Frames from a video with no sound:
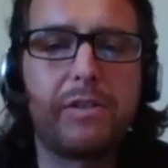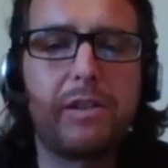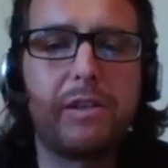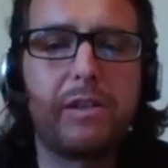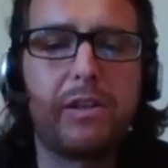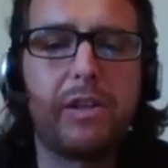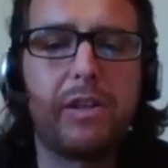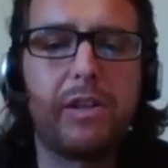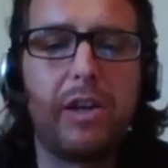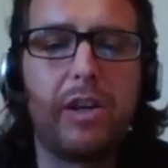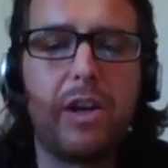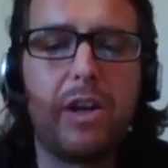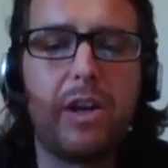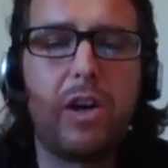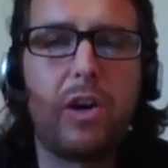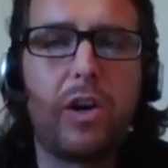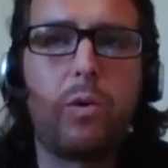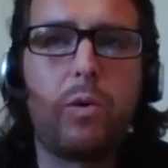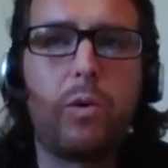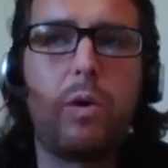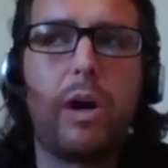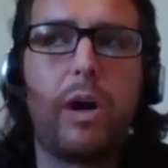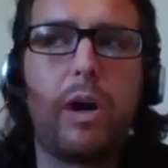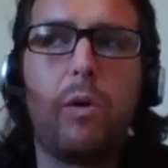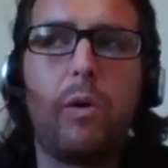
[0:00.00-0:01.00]
for
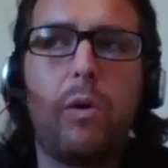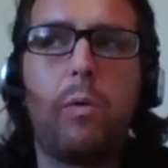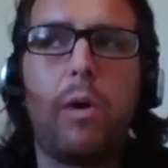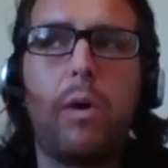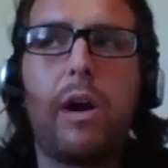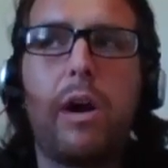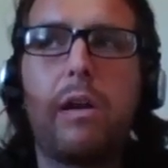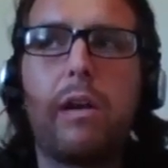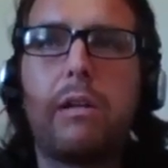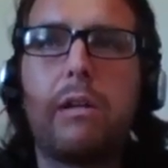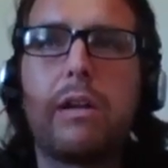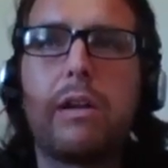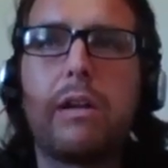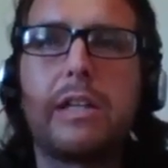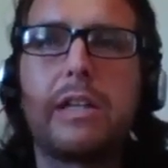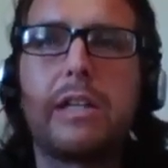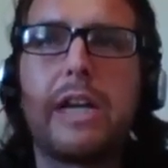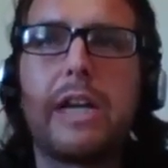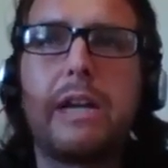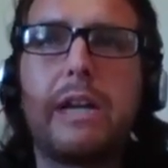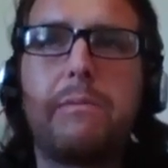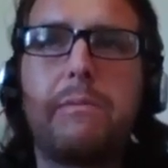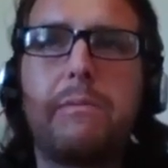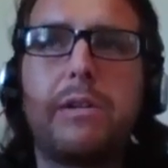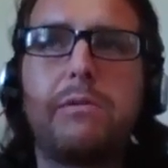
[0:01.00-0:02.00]
quite a while, as
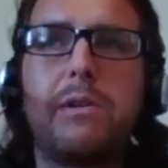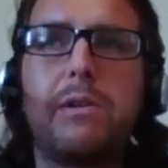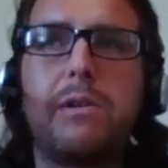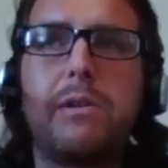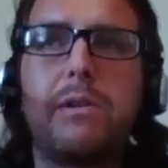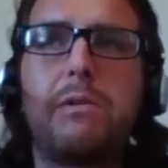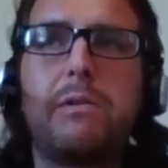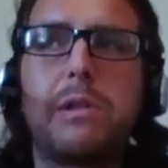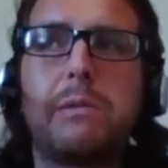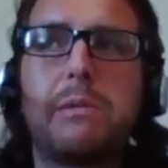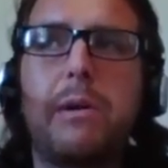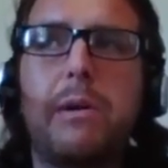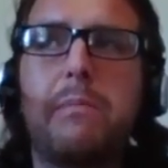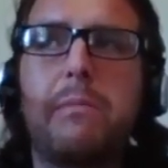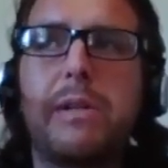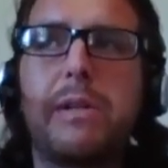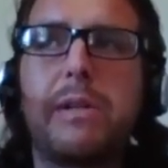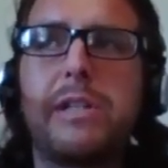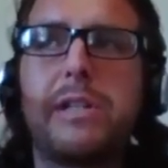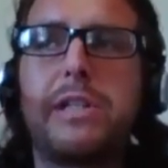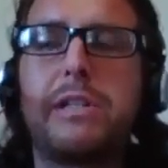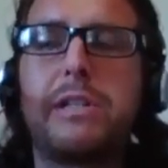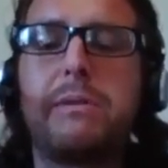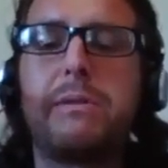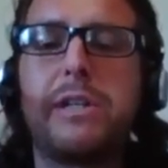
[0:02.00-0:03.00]
anyone who knows about my
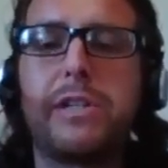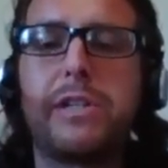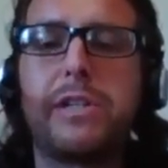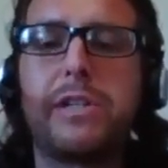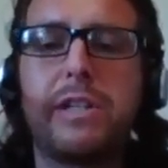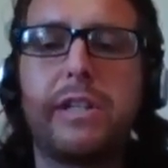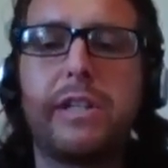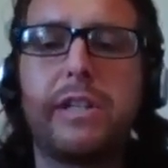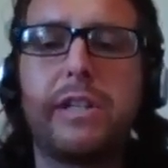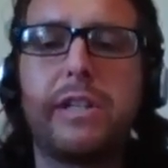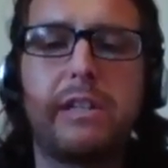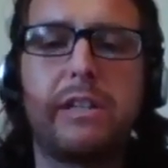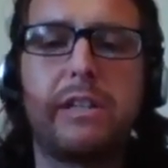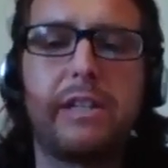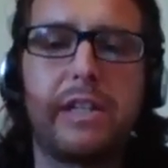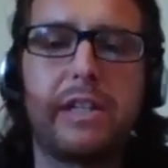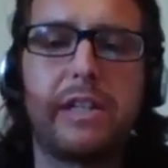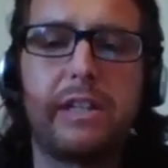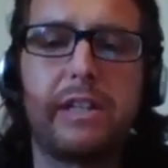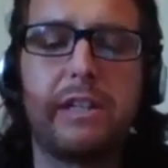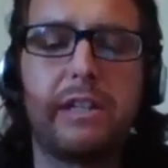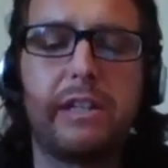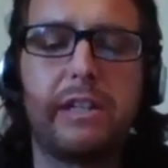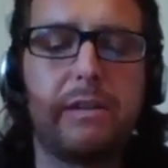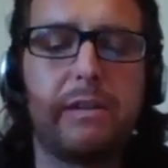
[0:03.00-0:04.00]
situation. I did
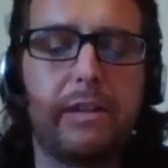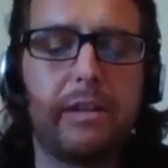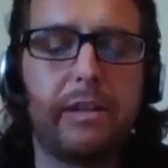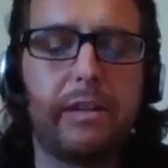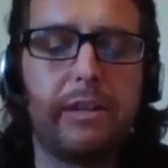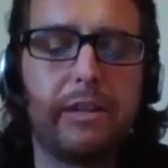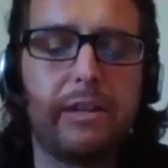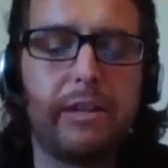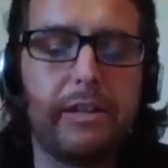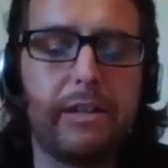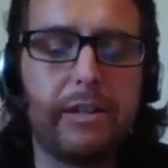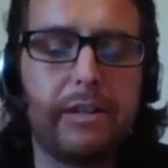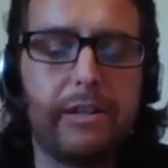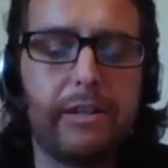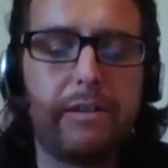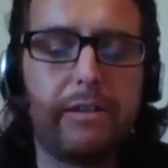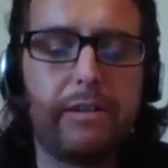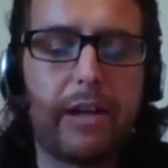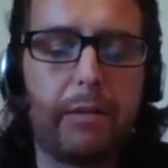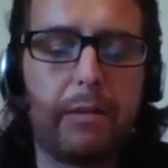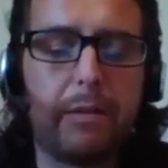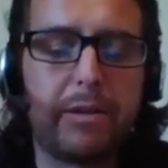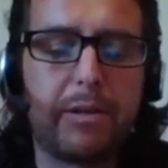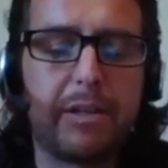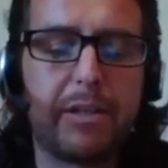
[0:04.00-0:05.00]
a
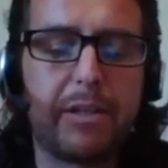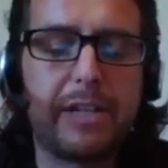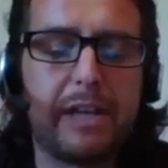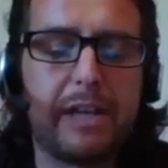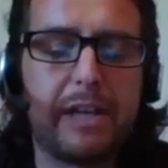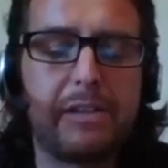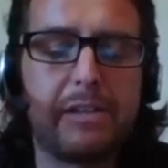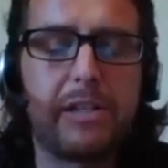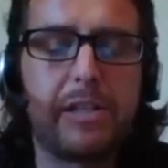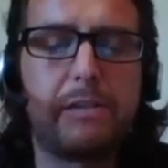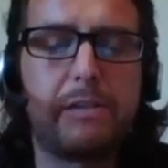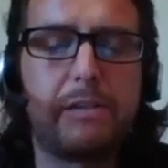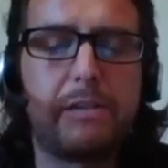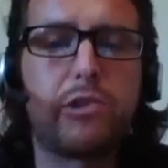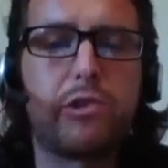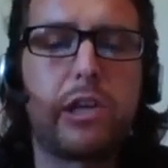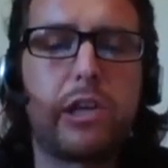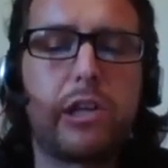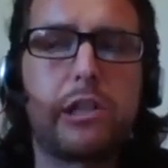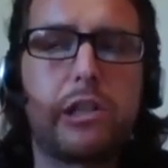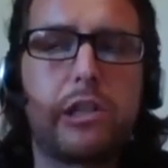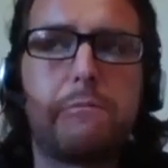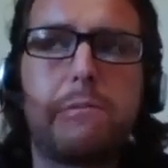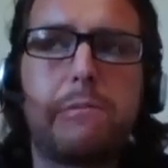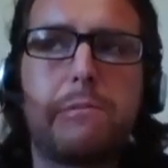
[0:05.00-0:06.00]
couple of sentences for
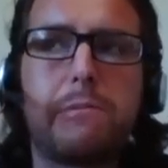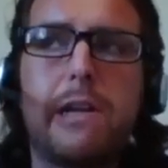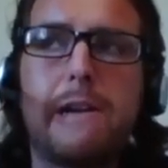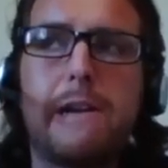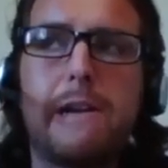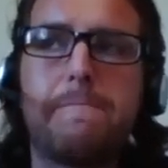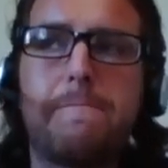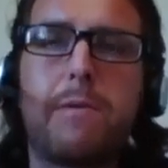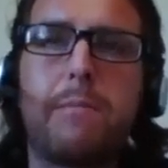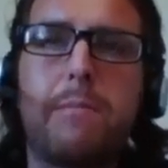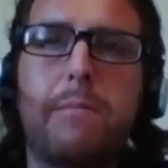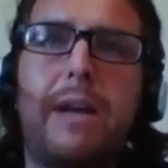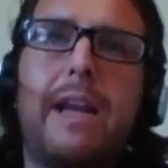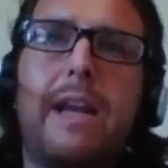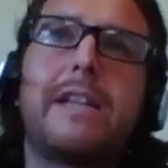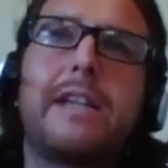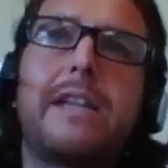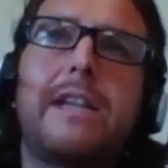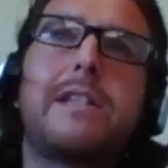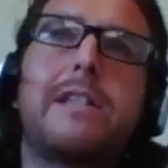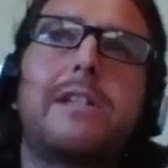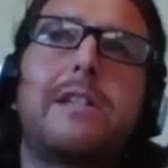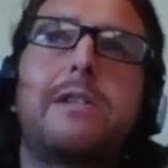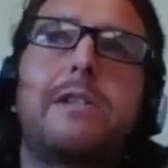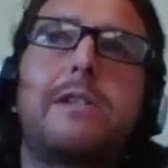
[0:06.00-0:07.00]
drug supply. My
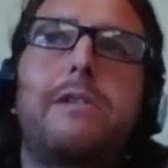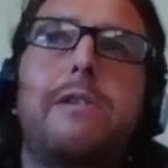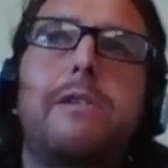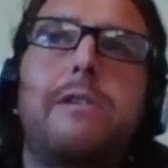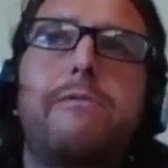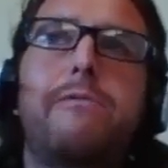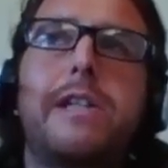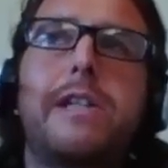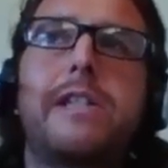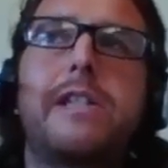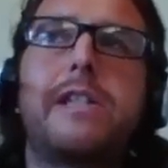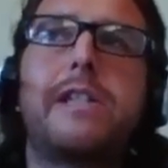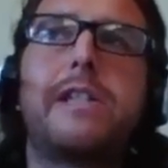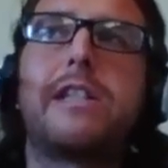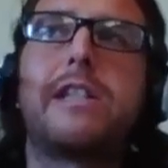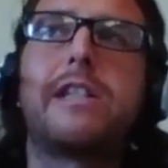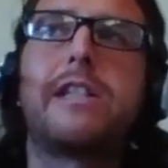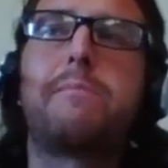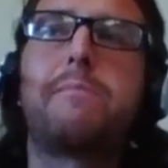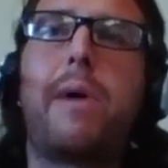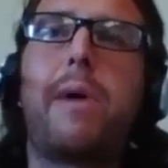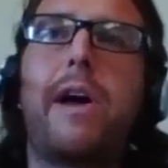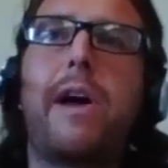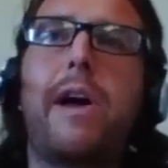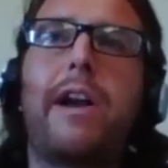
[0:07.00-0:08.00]
license has only recently
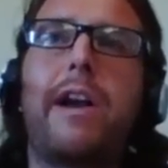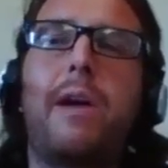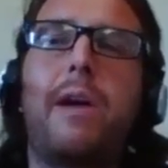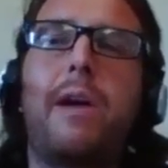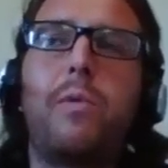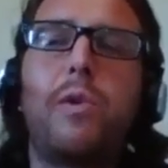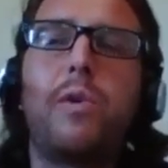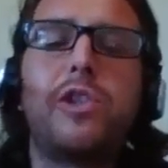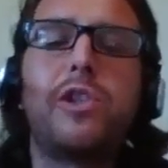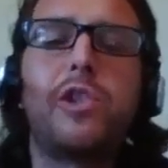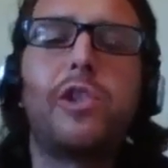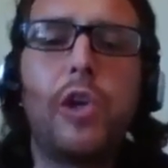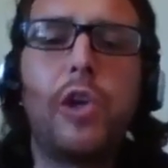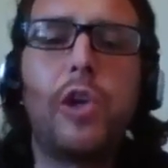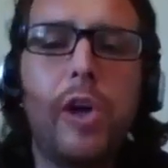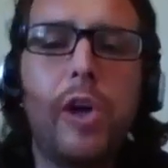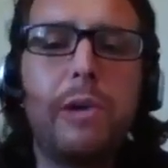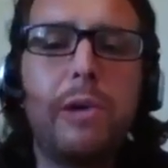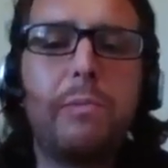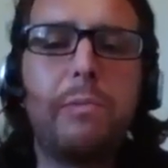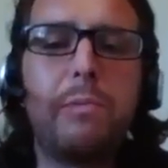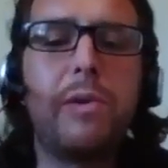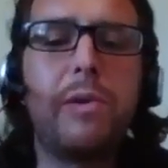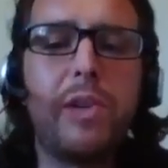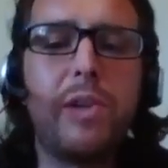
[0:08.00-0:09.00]
expired. And I was
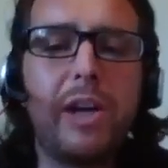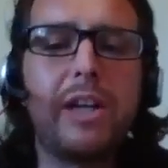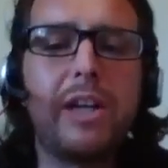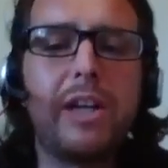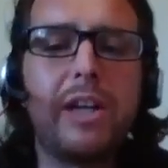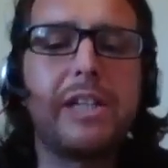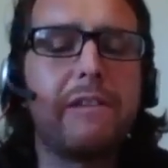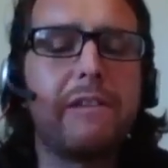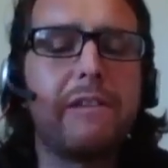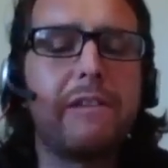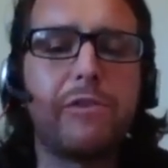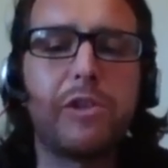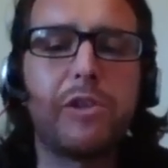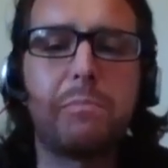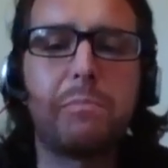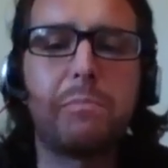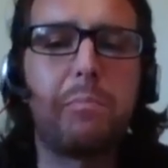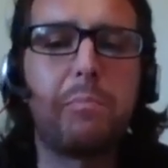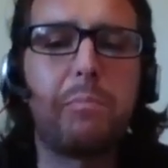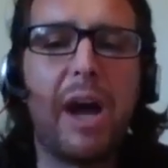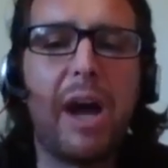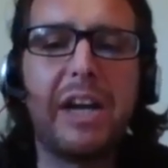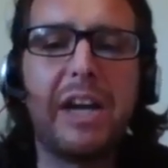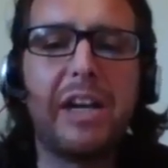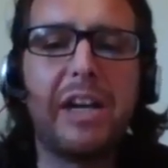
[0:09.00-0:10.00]
toying with the idea of just
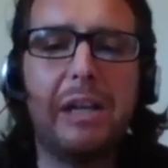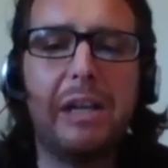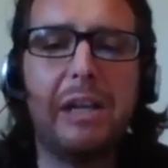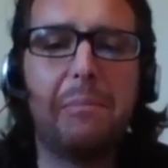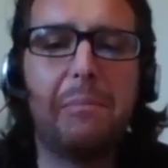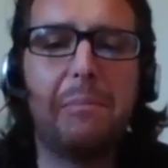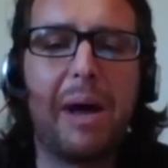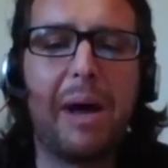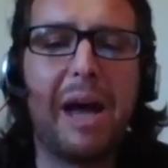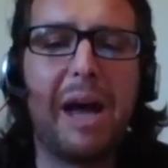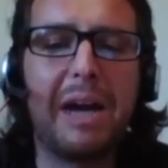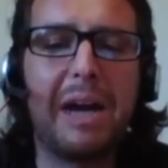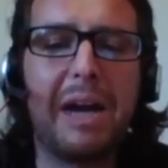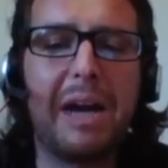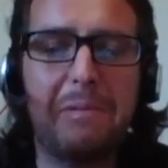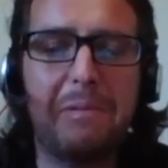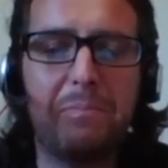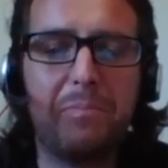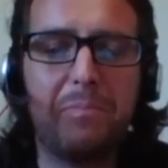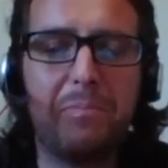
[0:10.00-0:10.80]
buying a little banger,